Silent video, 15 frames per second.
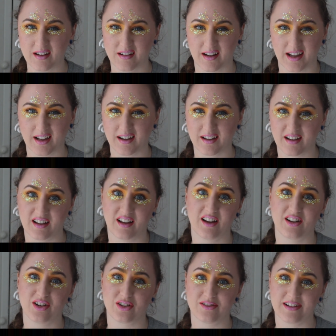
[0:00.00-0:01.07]
like
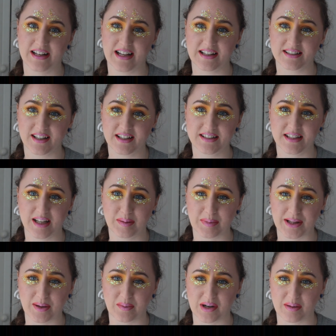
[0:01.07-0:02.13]
look really exciting,
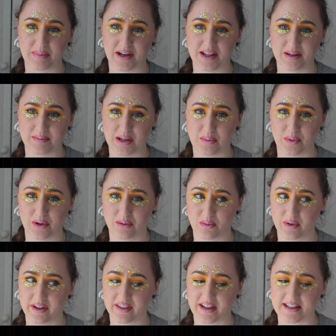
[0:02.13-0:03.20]
but then when I buy them they weren't
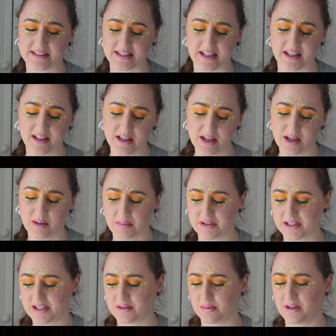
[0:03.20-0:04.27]
worth getting. But
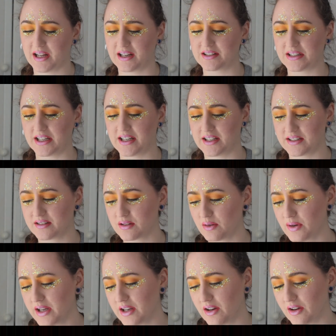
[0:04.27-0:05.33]
this one actually has
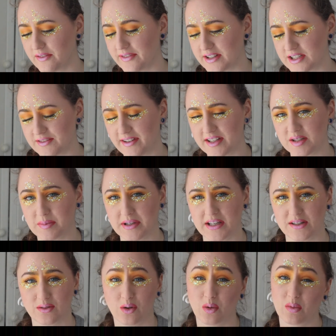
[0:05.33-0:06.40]
quite a lot of veggie
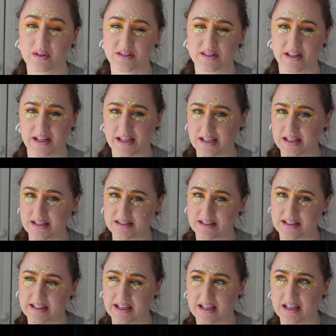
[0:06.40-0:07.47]
recipes, or ones that are
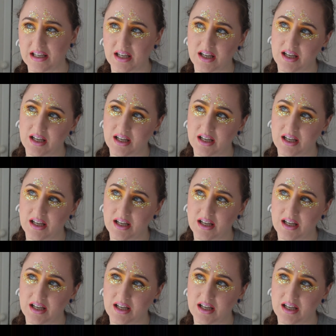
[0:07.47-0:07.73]
easily